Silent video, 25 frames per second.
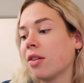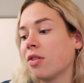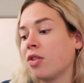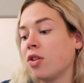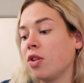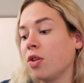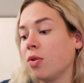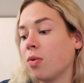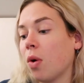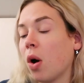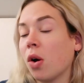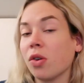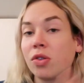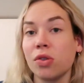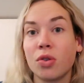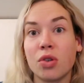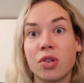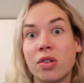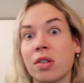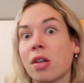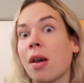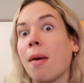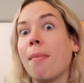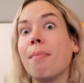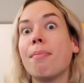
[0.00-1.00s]
to also
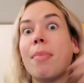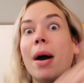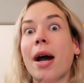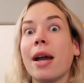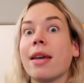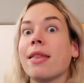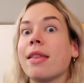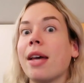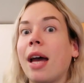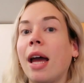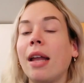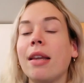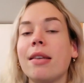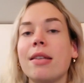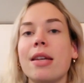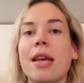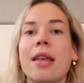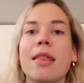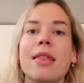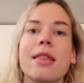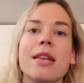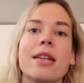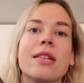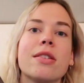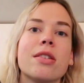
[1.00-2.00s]
just combine that
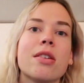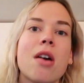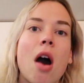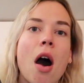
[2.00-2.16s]
in this